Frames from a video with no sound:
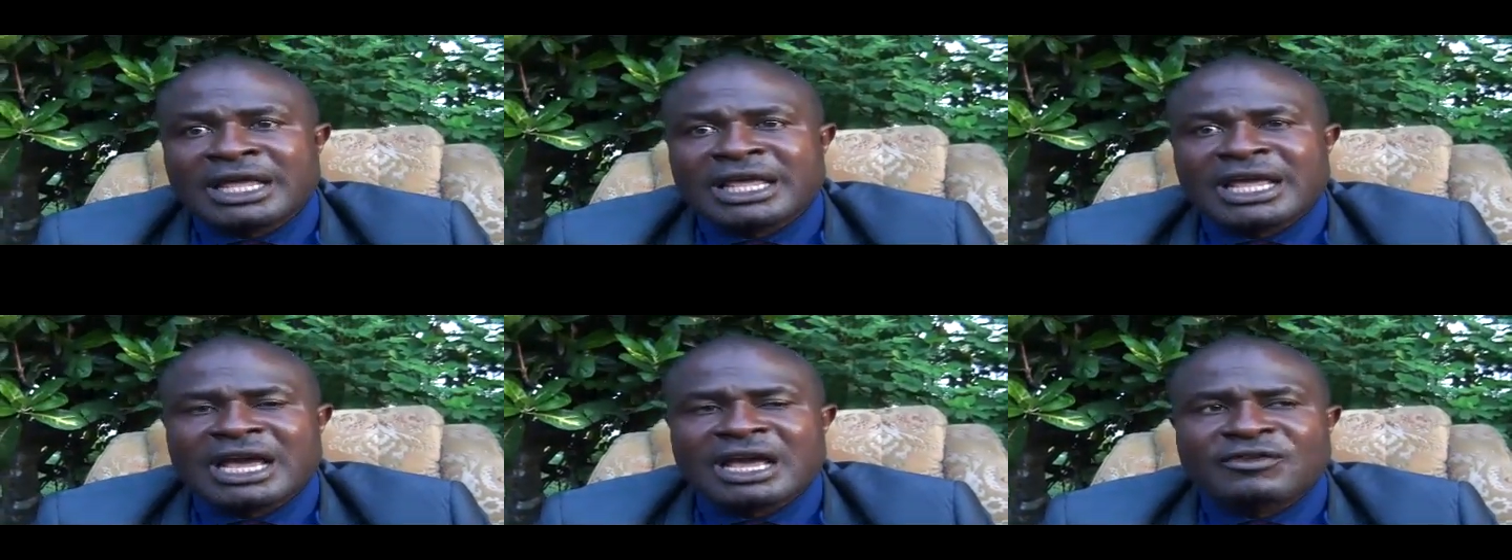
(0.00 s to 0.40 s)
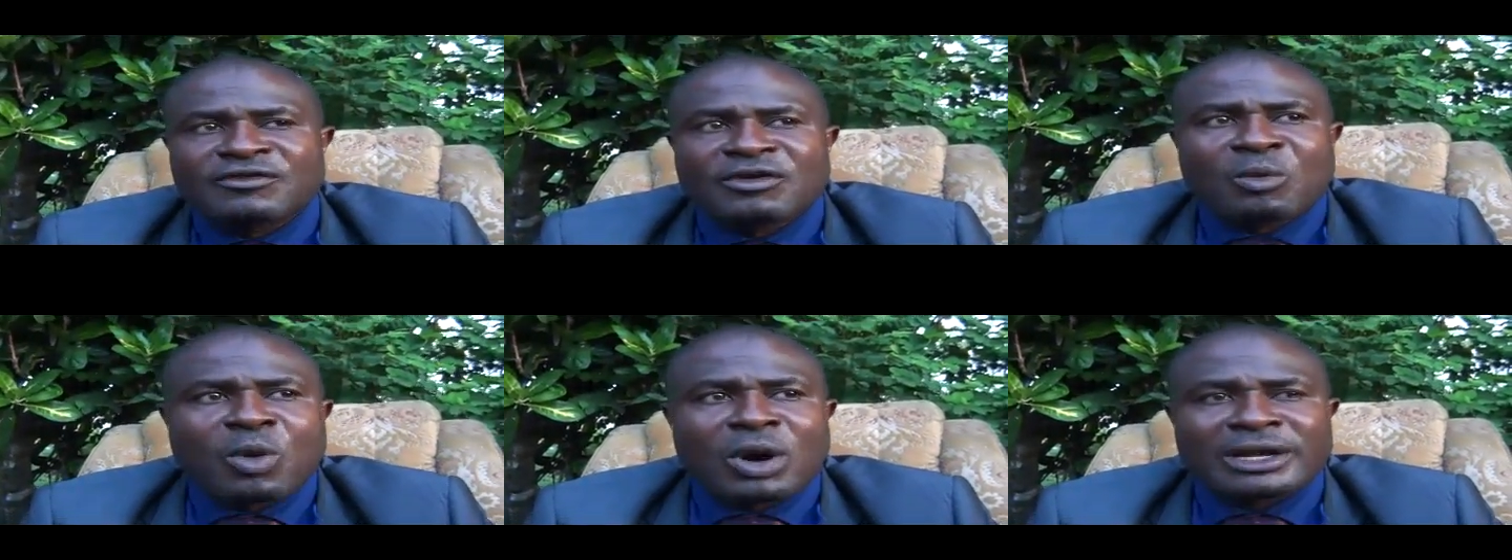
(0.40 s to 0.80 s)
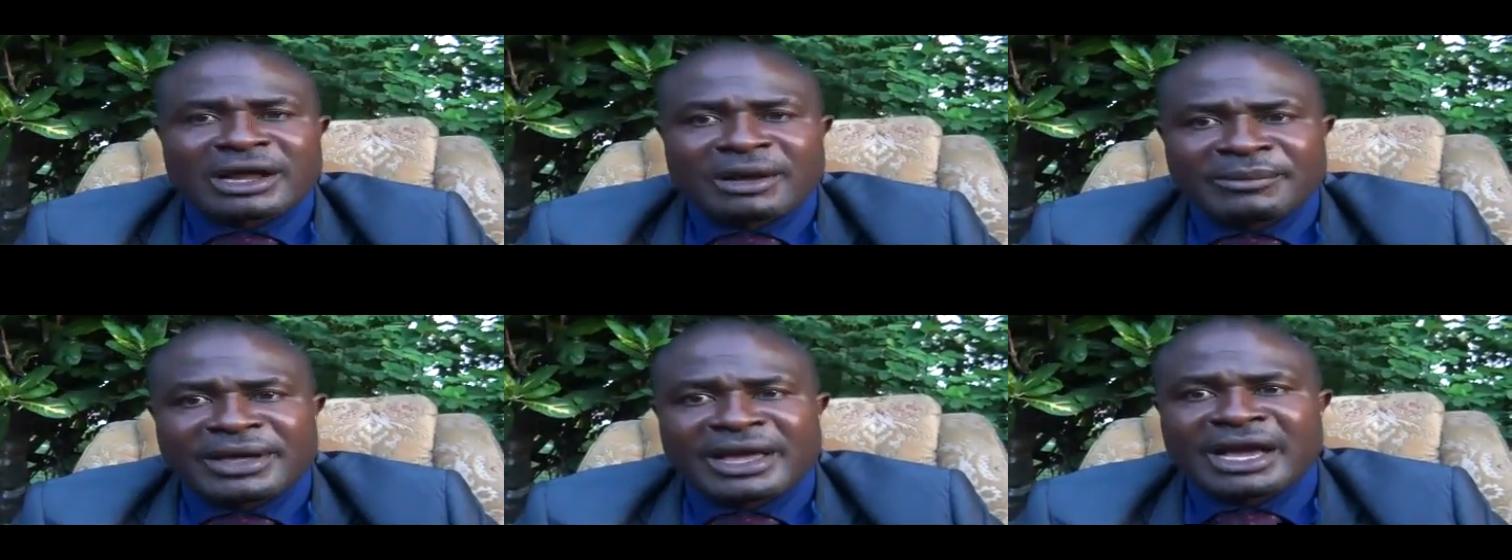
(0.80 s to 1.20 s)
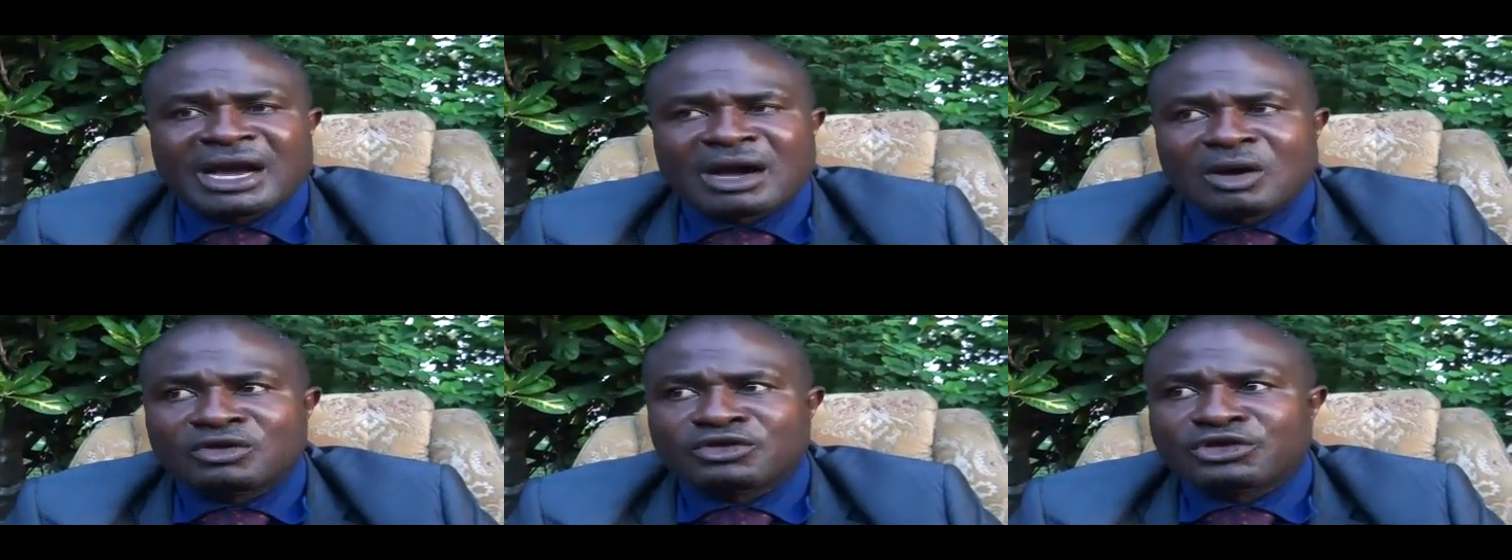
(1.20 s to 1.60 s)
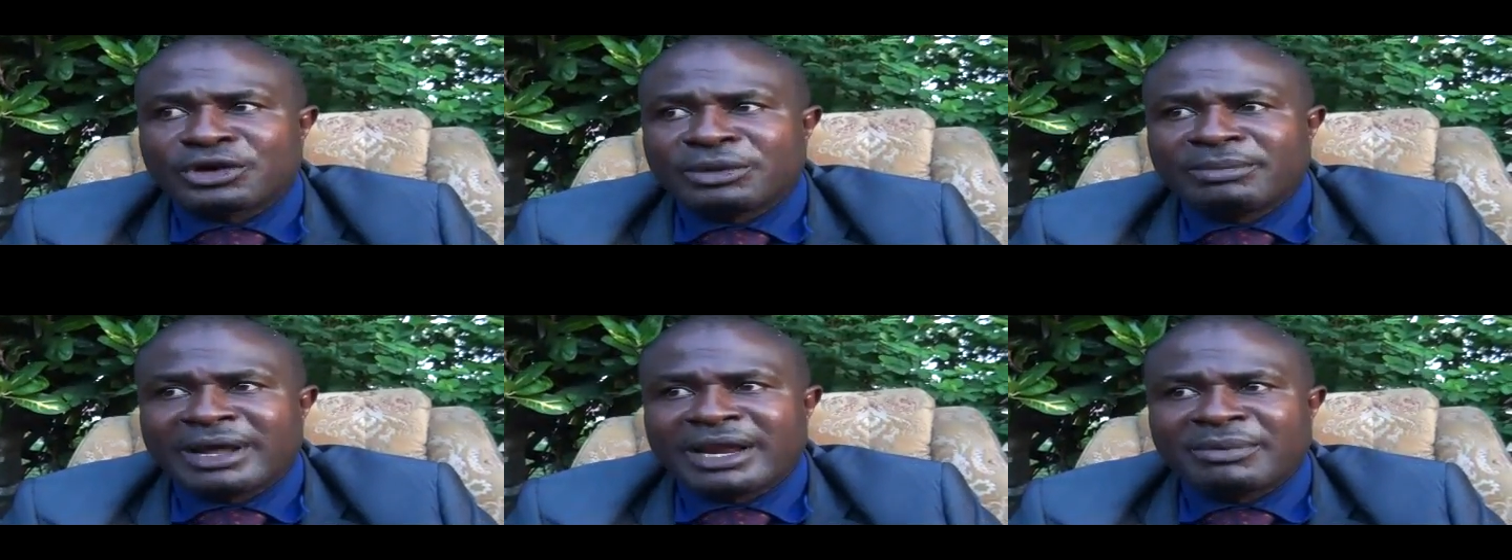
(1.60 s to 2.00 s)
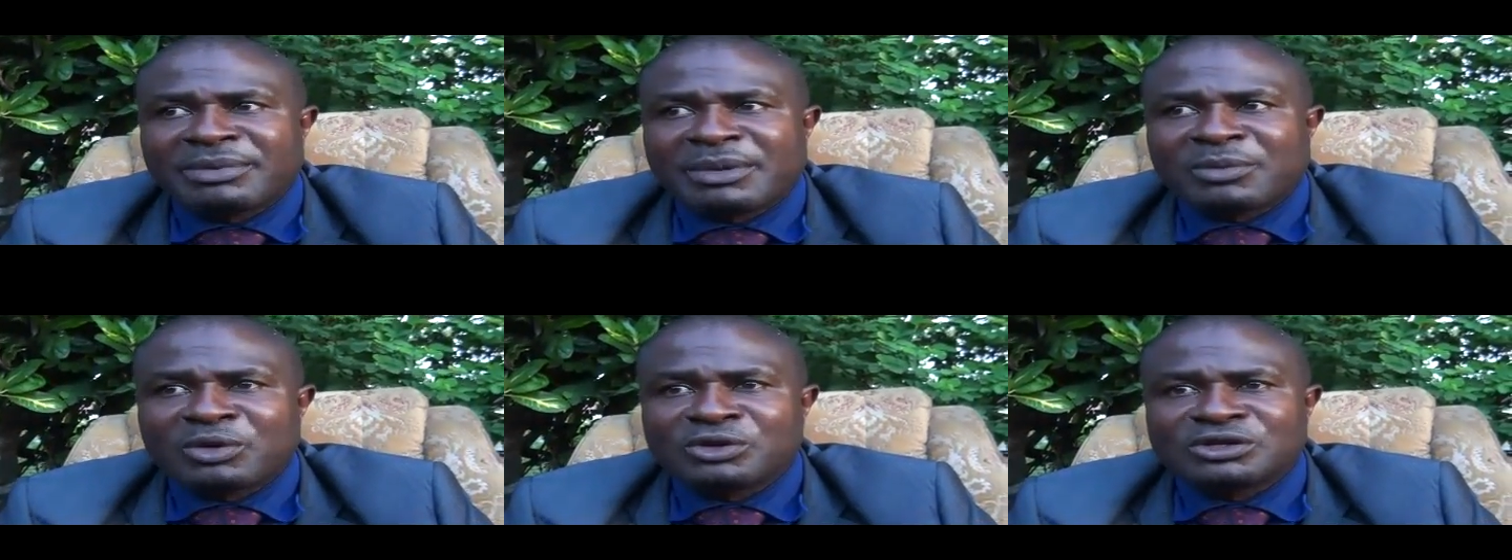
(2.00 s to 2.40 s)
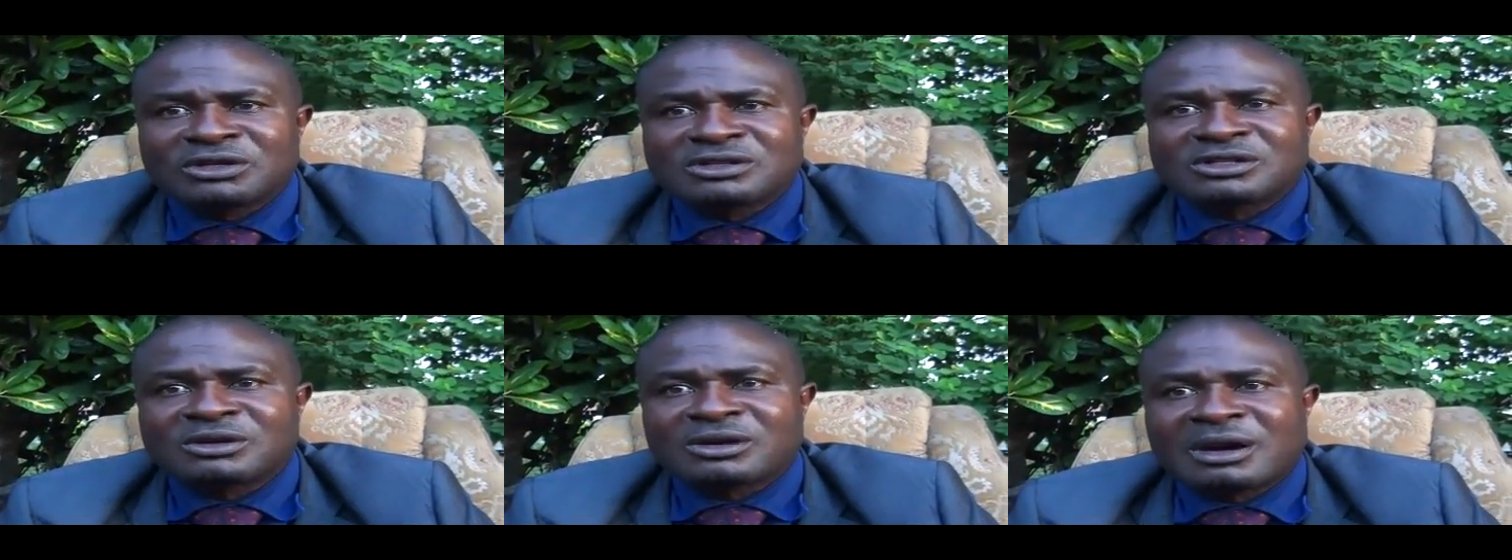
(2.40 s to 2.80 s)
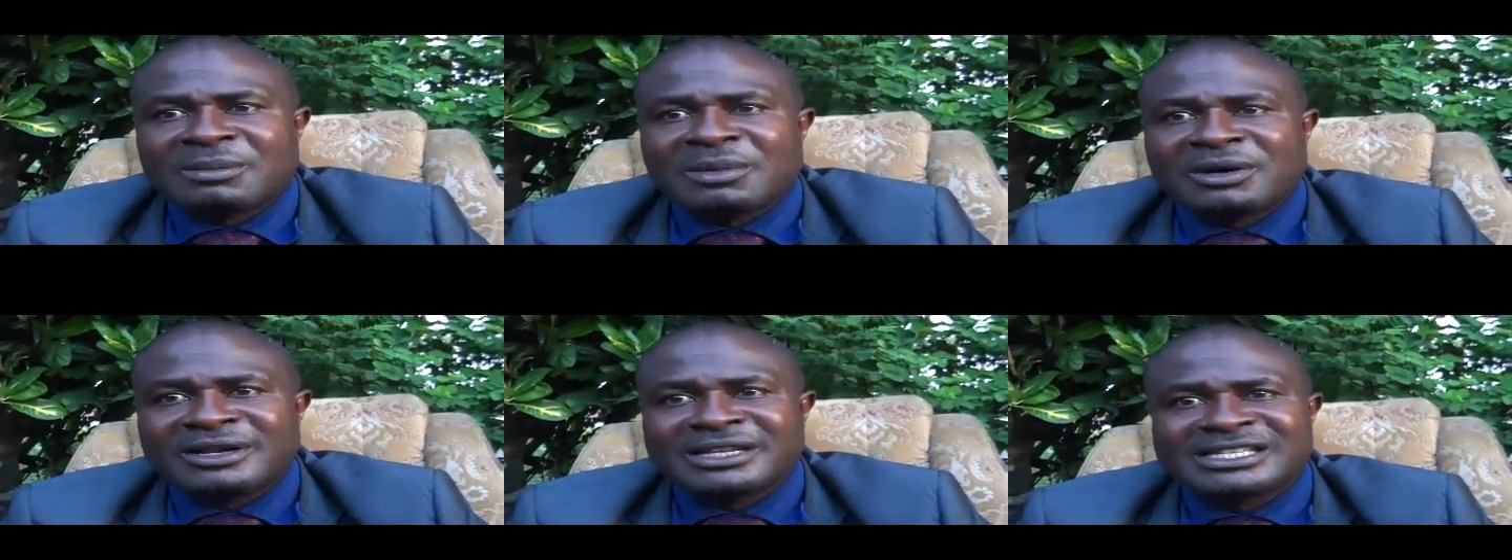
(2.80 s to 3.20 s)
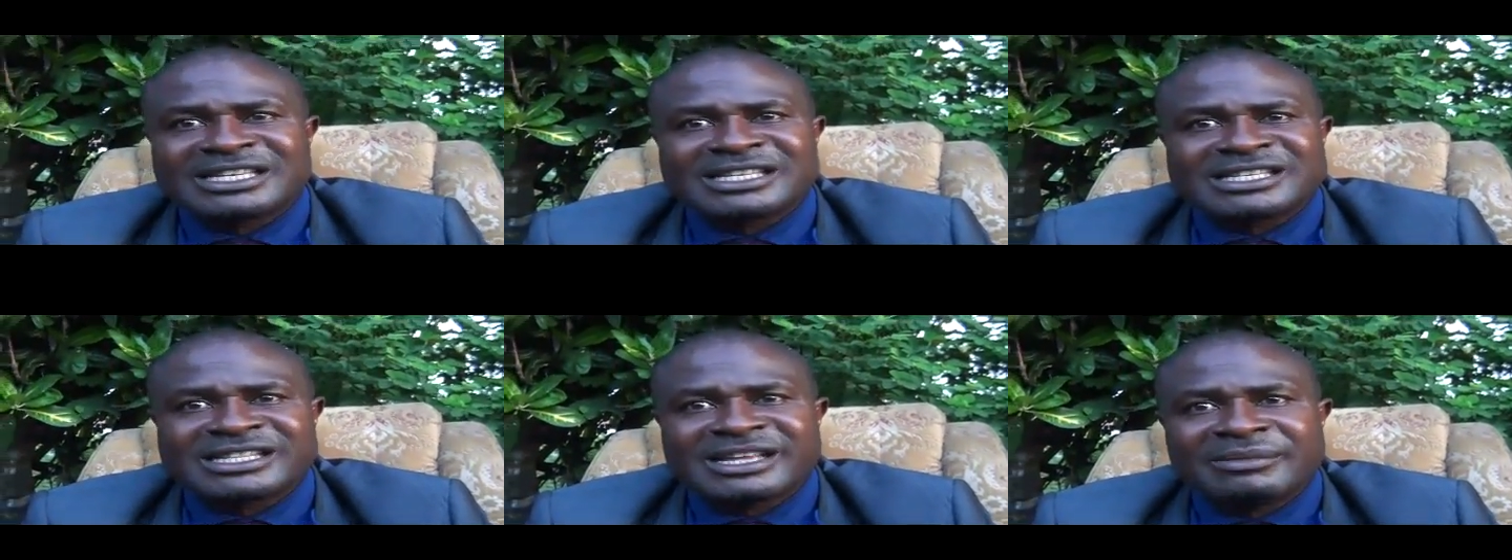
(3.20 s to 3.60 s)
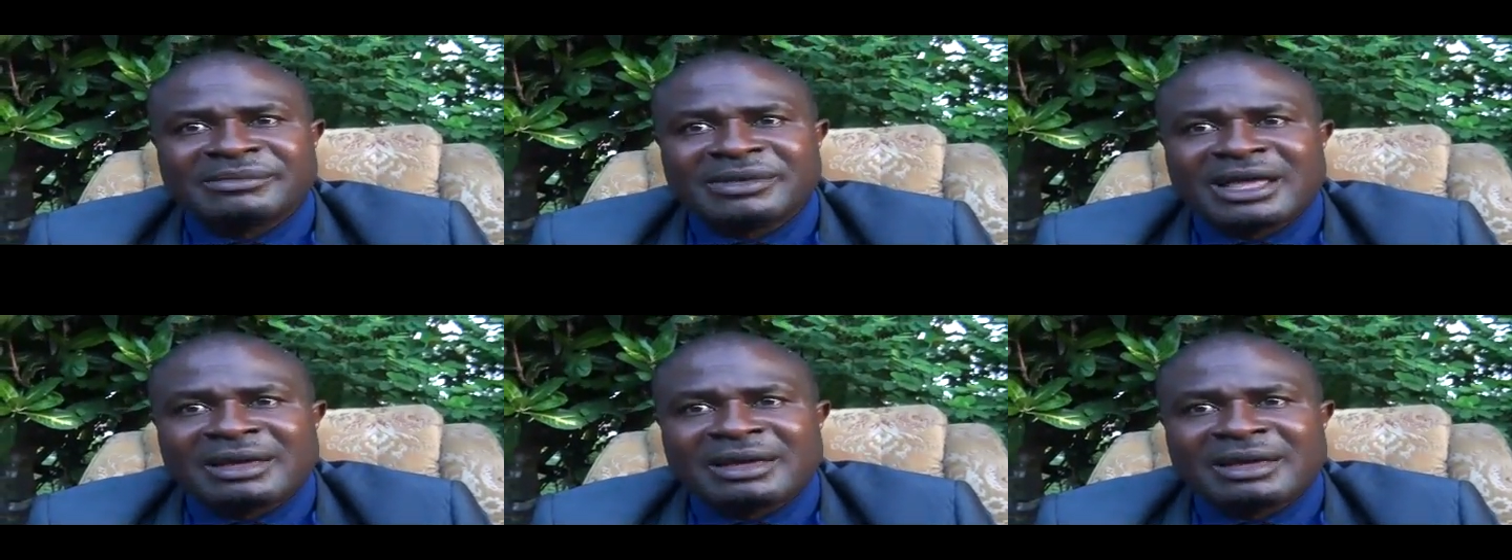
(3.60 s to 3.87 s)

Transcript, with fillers: Yes, from what I'm encountering, many people just talk about the system.